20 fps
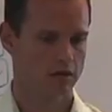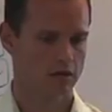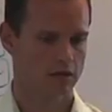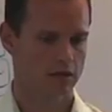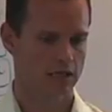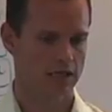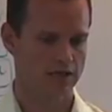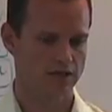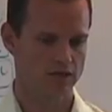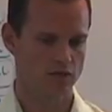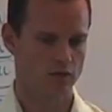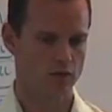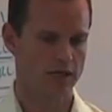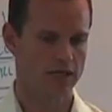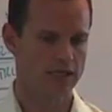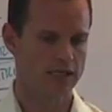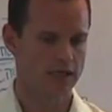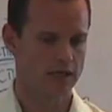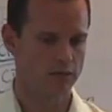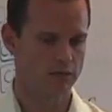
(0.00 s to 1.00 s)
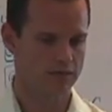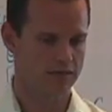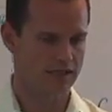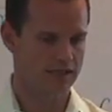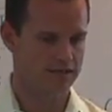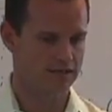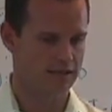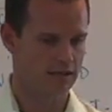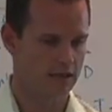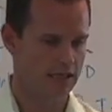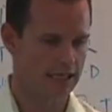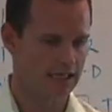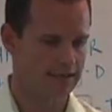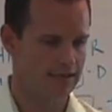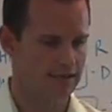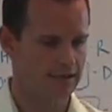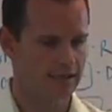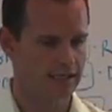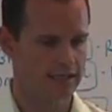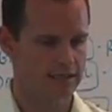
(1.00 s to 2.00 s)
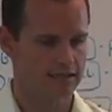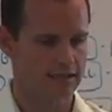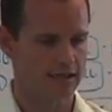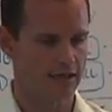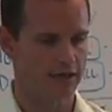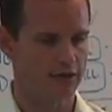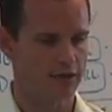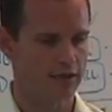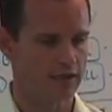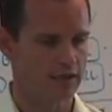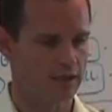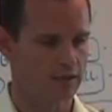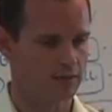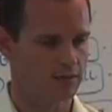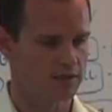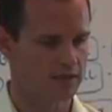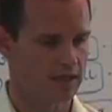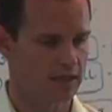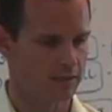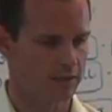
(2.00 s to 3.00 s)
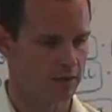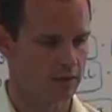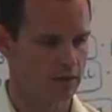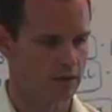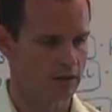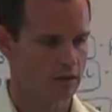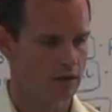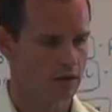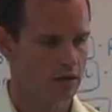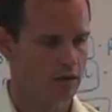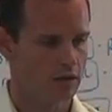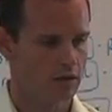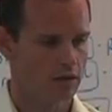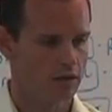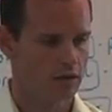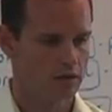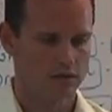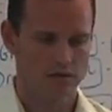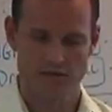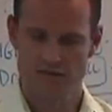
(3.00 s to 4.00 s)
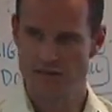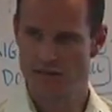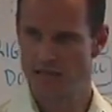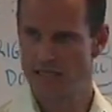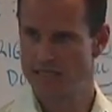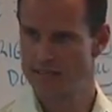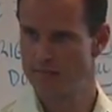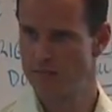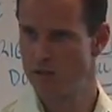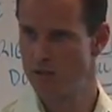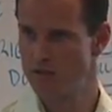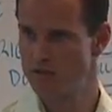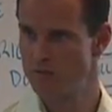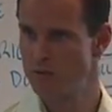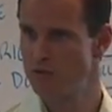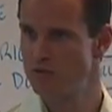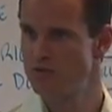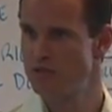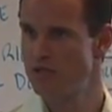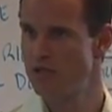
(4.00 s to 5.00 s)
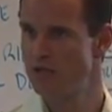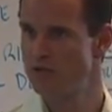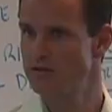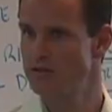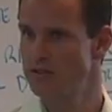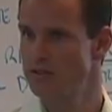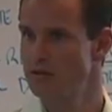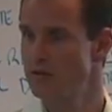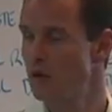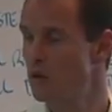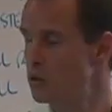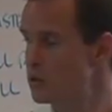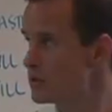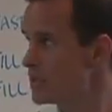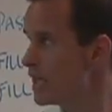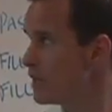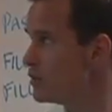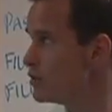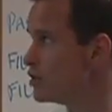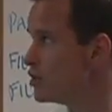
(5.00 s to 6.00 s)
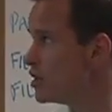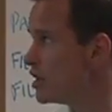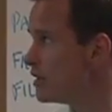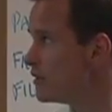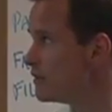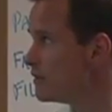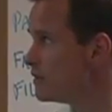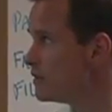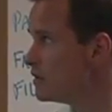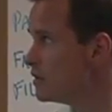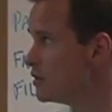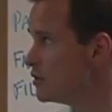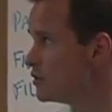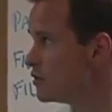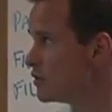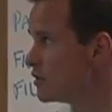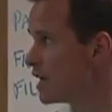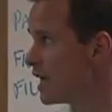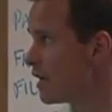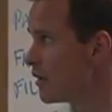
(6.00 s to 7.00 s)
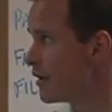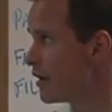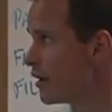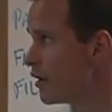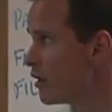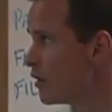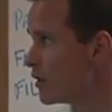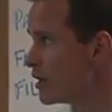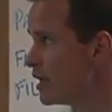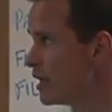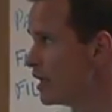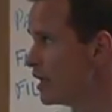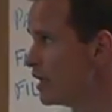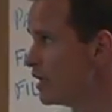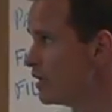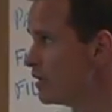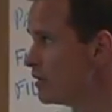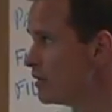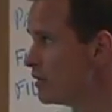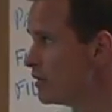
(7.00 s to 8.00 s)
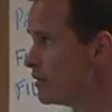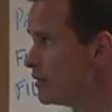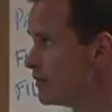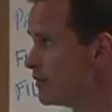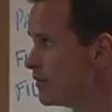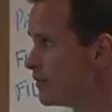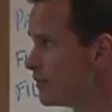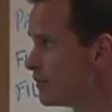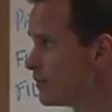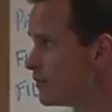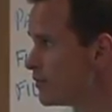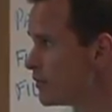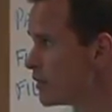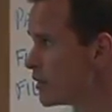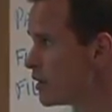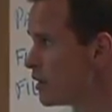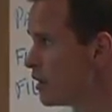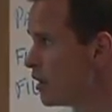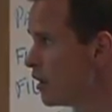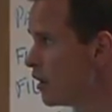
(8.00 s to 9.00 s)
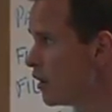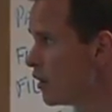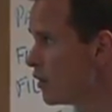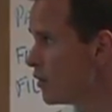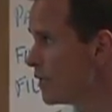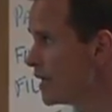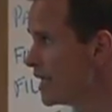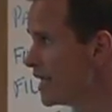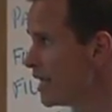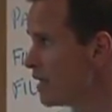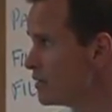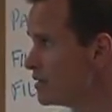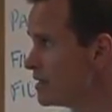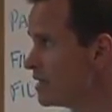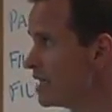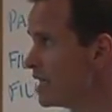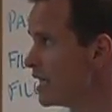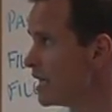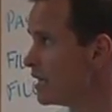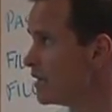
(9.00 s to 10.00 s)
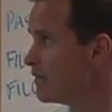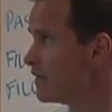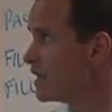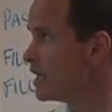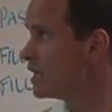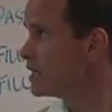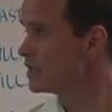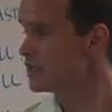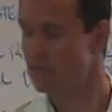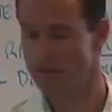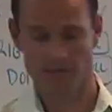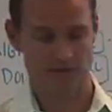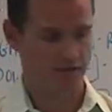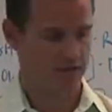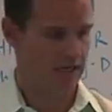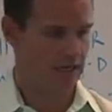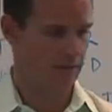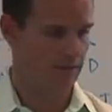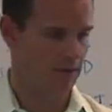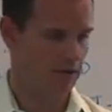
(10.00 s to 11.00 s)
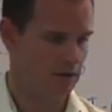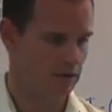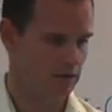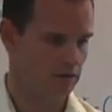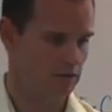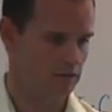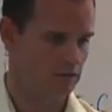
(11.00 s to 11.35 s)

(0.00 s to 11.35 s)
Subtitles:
Okay, so what I did was I selected the entire income statement. To select multiple cells, hold down Shift, use your down arrow key, all the way down to the end of the income statement.